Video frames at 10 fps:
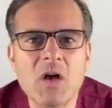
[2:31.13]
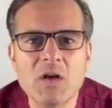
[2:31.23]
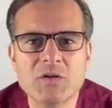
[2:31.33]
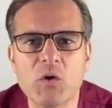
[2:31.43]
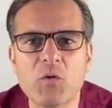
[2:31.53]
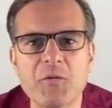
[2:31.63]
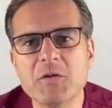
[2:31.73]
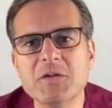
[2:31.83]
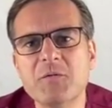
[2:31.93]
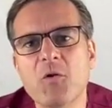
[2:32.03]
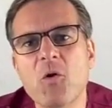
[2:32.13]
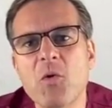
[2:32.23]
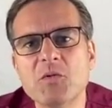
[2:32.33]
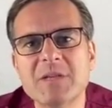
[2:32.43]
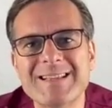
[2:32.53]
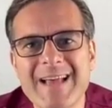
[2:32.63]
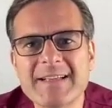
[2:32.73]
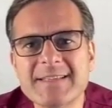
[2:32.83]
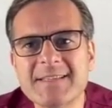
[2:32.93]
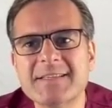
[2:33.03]
So first and foremost,
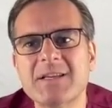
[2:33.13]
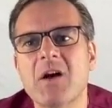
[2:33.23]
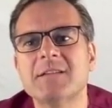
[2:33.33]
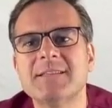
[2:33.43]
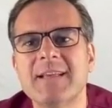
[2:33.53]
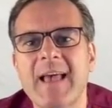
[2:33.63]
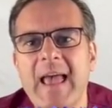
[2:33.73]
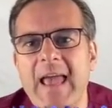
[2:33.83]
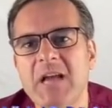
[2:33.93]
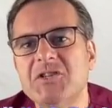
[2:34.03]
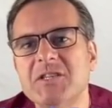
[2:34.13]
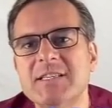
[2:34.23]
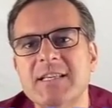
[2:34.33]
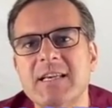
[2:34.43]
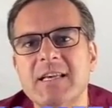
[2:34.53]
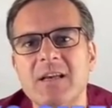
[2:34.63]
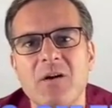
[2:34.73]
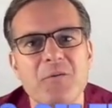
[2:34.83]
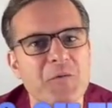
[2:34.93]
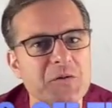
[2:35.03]
let's discuss agency
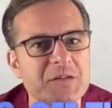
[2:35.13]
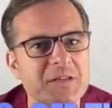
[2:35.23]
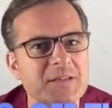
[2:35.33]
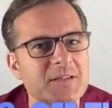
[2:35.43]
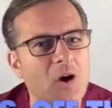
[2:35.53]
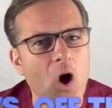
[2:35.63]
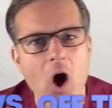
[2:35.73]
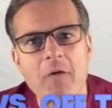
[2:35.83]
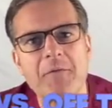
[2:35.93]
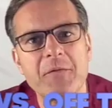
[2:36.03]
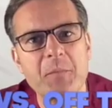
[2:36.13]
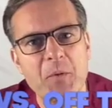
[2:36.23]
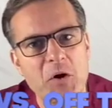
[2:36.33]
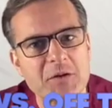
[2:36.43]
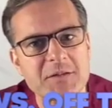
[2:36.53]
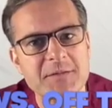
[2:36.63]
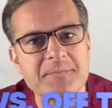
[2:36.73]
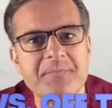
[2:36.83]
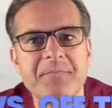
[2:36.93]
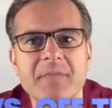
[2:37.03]
versus off the books.
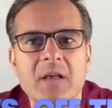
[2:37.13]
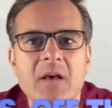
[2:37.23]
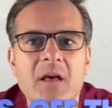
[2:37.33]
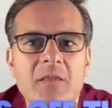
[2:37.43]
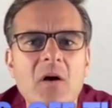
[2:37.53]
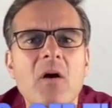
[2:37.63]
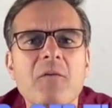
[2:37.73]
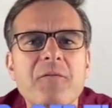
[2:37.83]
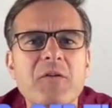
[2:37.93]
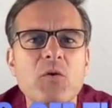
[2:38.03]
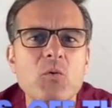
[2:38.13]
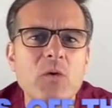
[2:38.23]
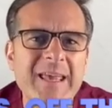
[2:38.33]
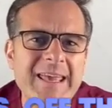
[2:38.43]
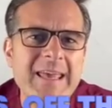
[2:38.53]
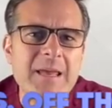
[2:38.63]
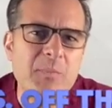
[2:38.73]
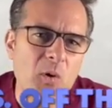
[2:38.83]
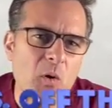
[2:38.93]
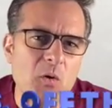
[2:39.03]
There are a few key
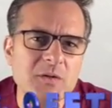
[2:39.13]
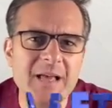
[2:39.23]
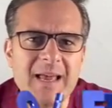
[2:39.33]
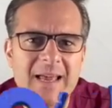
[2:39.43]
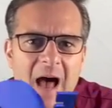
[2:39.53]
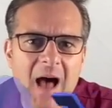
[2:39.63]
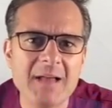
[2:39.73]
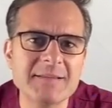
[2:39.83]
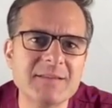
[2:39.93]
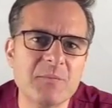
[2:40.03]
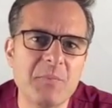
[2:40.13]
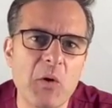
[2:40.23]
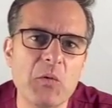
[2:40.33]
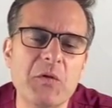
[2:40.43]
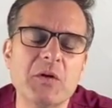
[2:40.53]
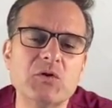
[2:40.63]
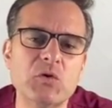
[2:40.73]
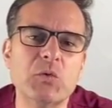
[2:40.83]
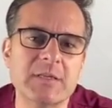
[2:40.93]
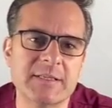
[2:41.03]
pros and cons to both
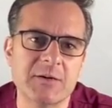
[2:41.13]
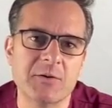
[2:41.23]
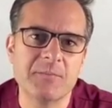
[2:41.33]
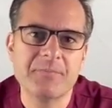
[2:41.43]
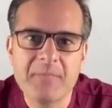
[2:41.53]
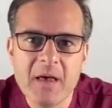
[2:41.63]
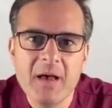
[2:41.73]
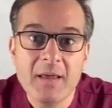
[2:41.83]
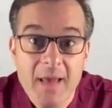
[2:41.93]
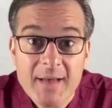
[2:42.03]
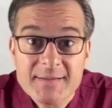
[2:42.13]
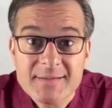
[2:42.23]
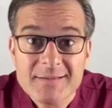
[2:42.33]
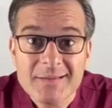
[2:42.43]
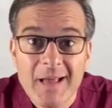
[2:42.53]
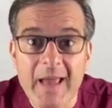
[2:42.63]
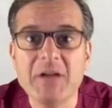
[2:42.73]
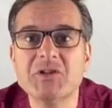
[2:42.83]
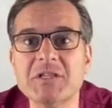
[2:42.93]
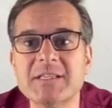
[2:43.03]
to consider. Yes,
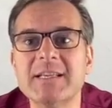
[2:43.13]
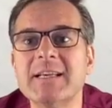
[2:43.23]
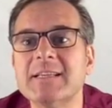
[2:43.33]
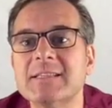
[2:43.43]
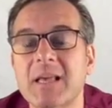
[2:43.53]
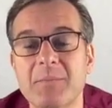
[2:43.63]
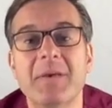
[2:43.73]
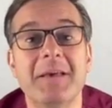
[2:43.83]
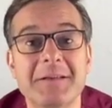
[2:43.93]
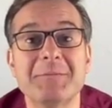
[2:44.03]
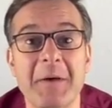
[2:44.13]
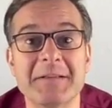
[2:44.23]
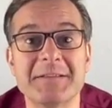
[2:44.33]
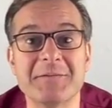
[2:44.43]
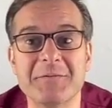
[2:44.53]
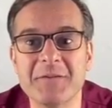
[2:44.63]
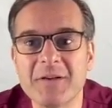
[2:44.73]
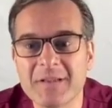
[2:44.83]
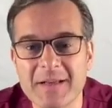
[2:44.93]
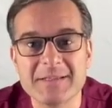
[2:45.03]
agencies can be expensive,
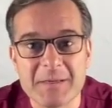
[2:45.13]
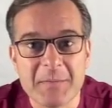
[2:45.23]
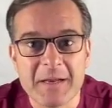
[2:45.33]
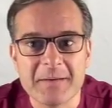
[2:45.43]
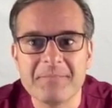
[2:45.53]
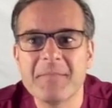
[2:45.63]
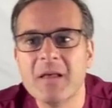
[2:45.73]
let's admit it.